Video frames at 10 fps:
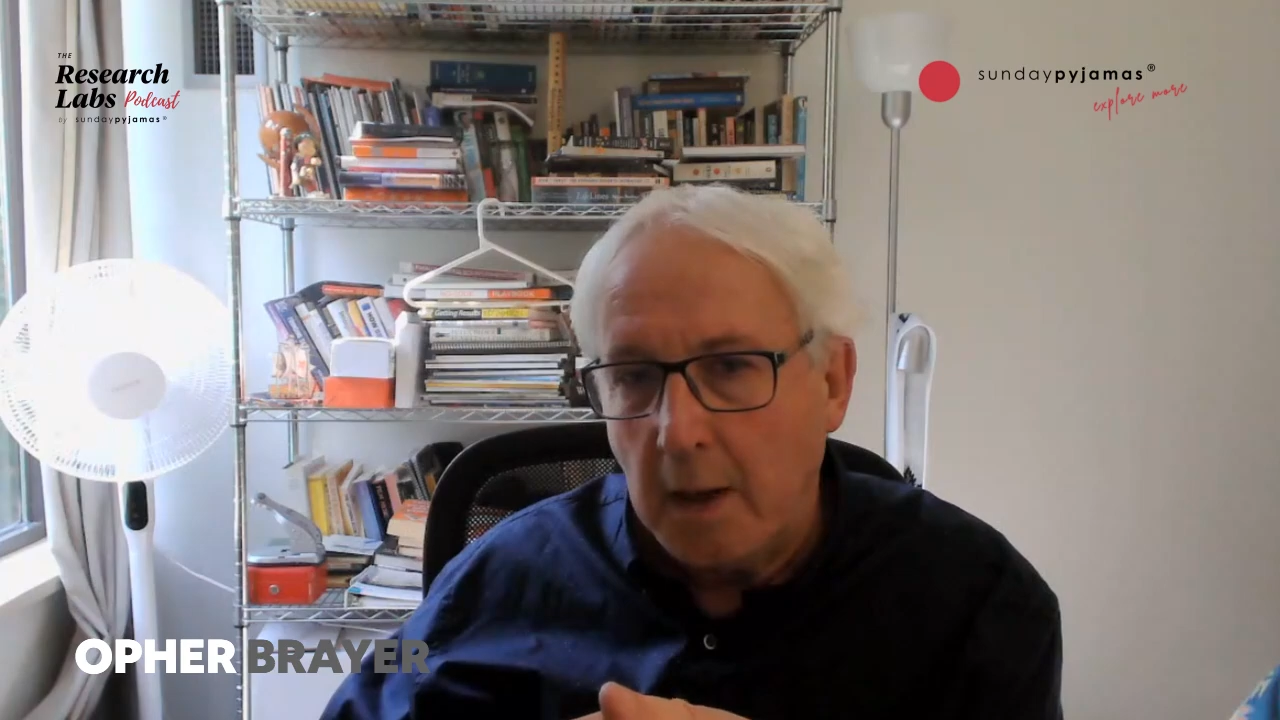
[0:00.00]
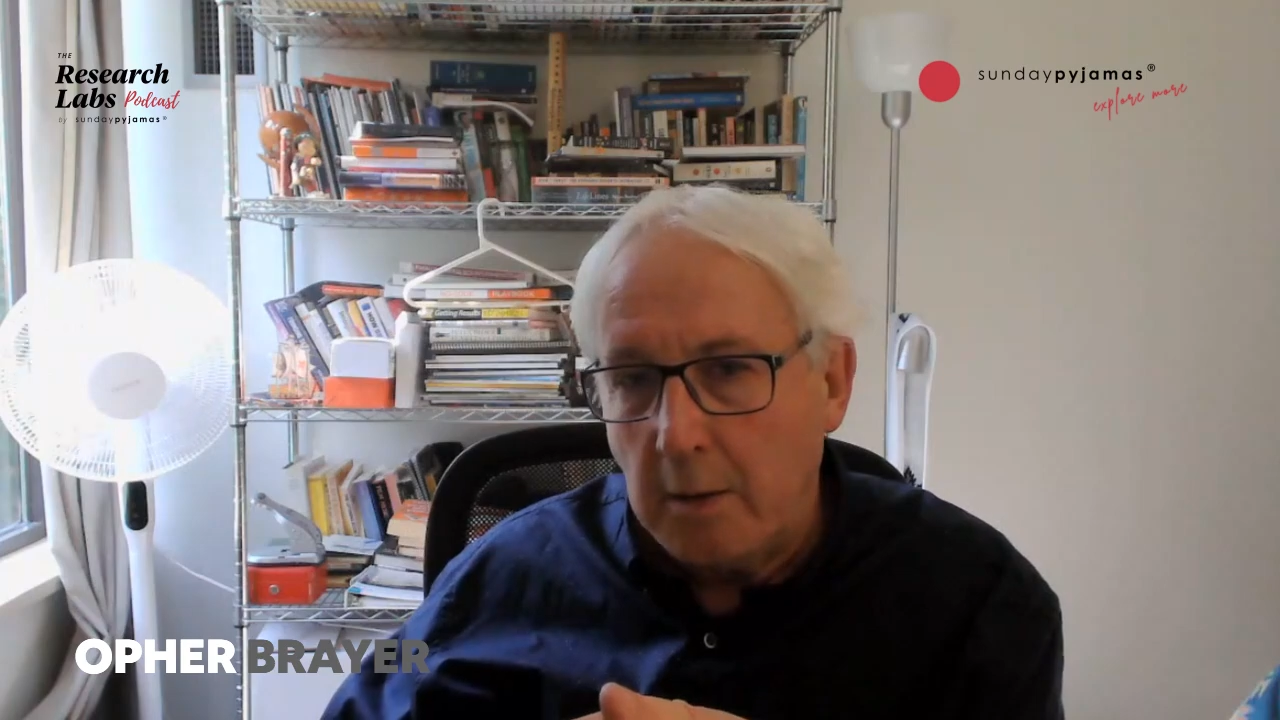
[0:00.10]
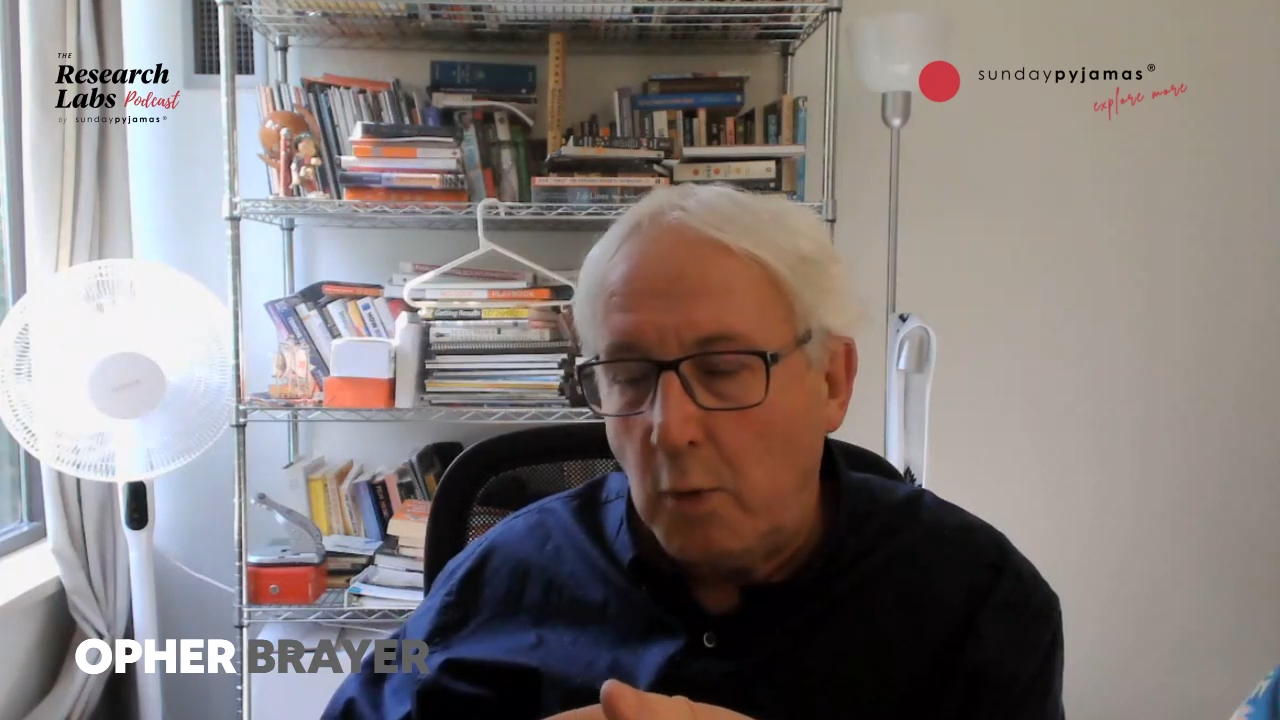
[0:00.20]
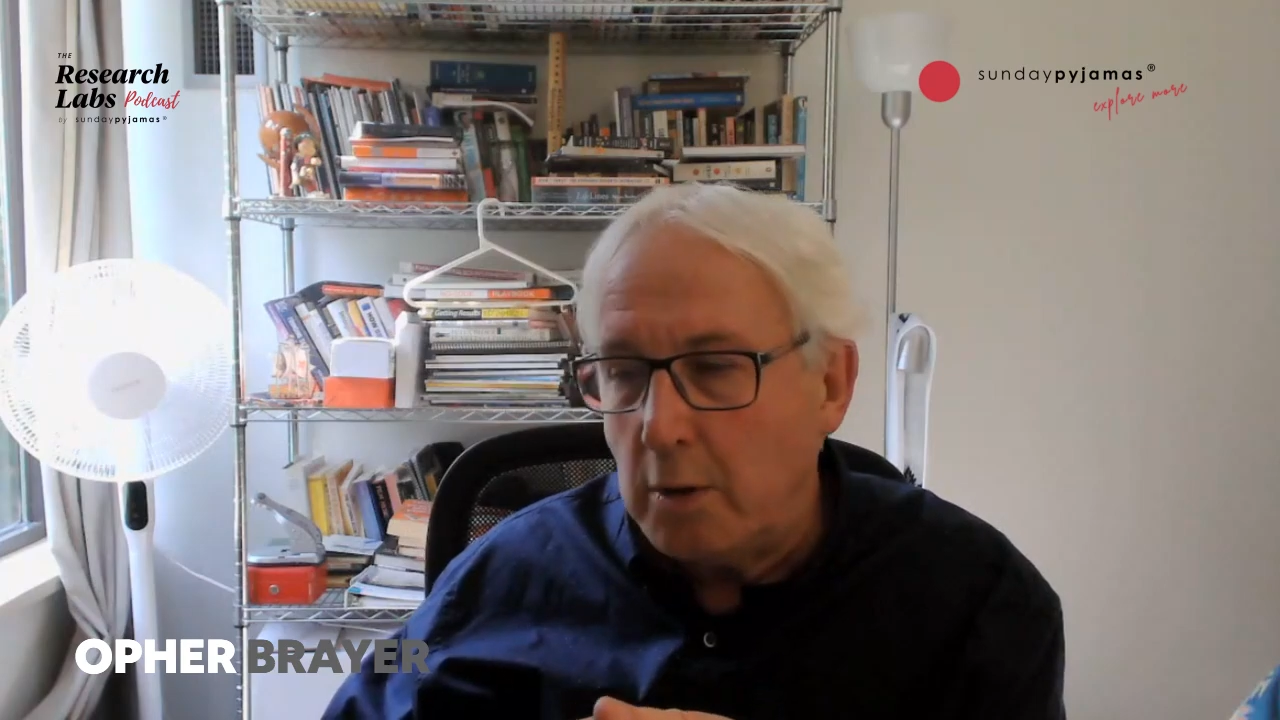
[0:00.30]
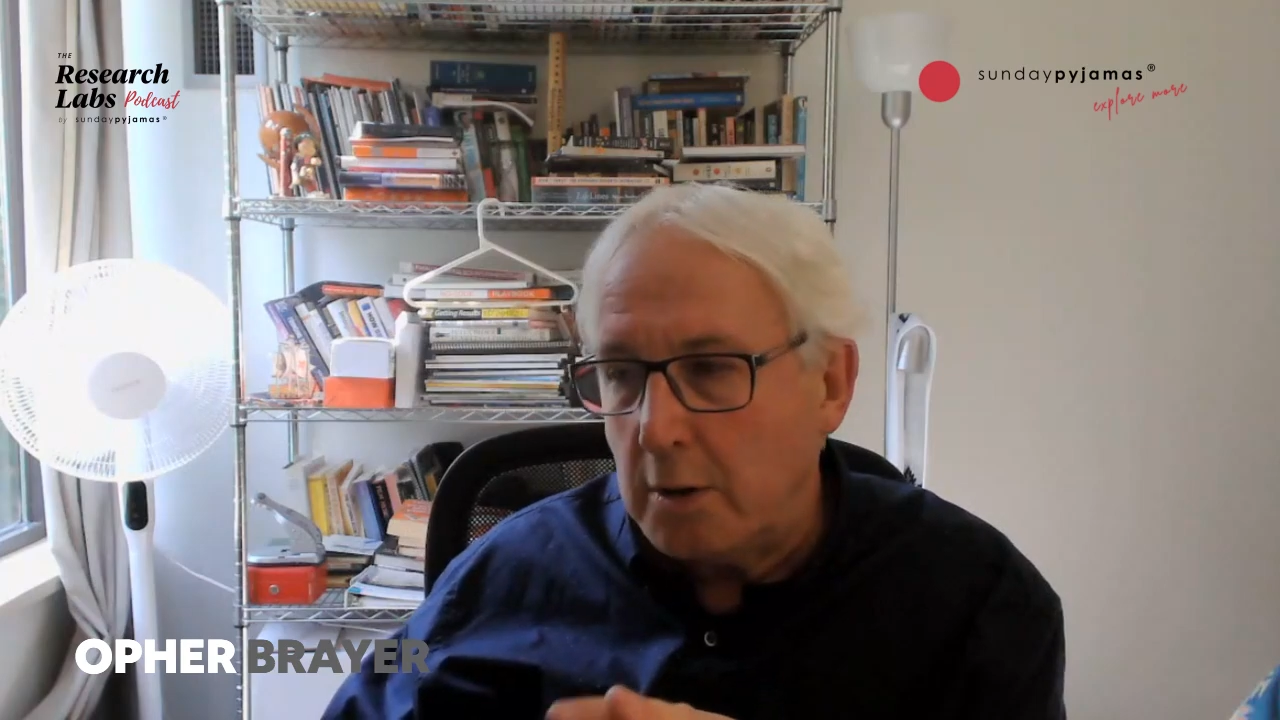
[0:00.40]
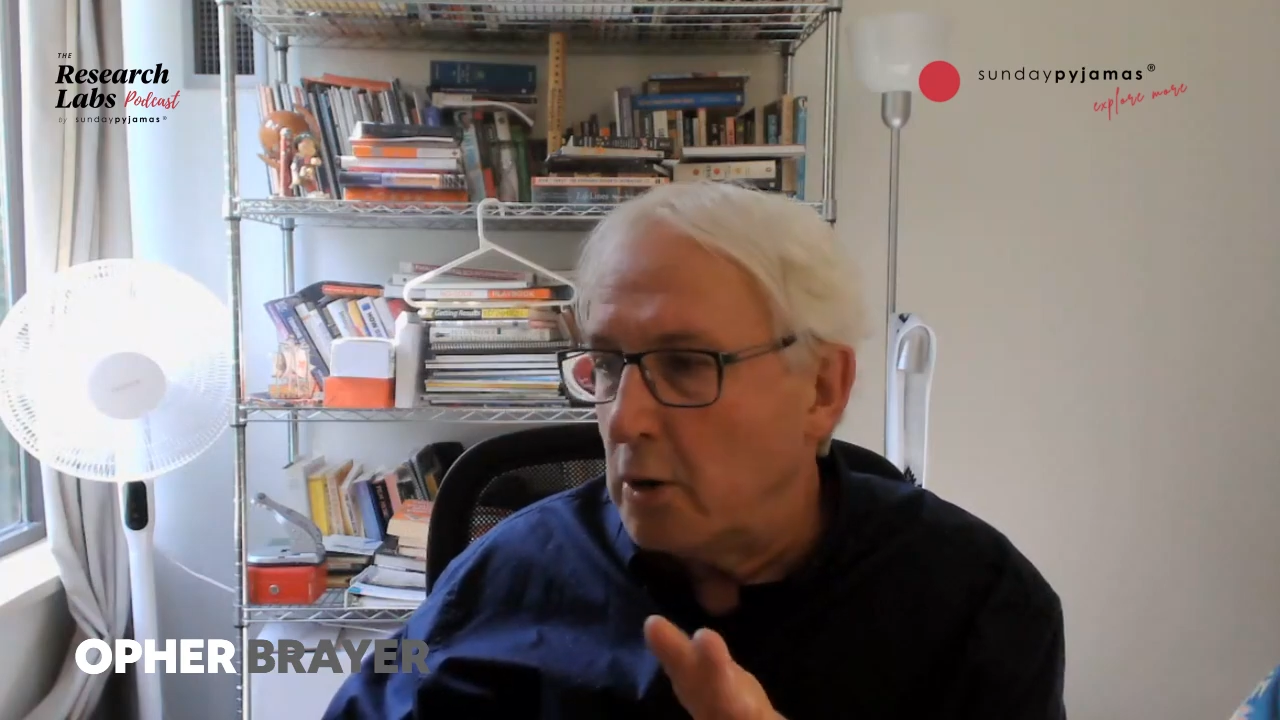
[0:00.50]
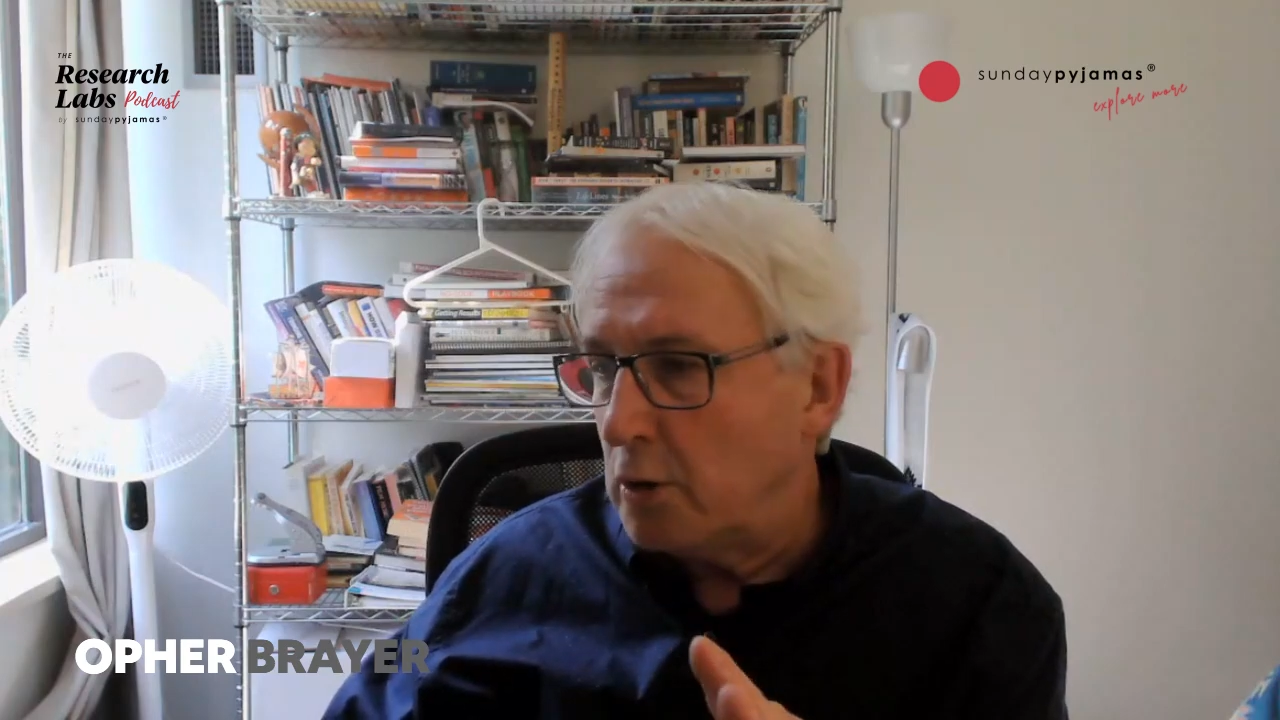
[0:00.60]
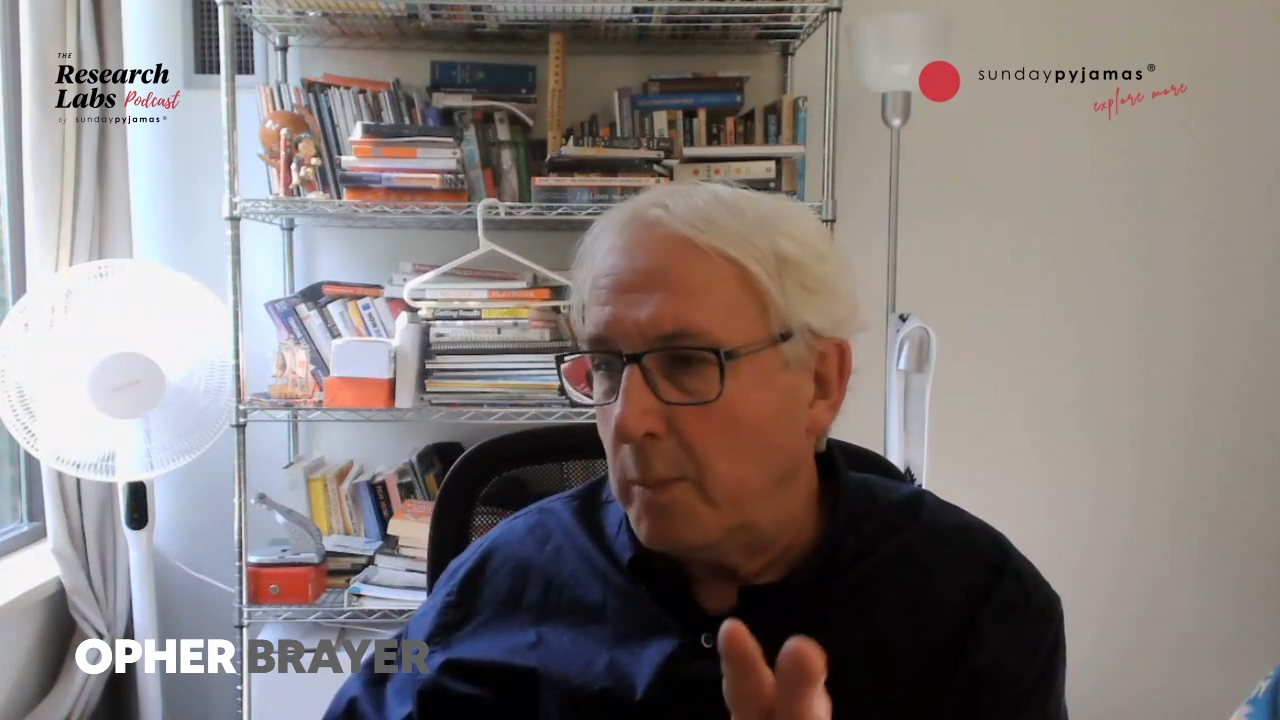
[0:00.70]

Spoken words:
The world is also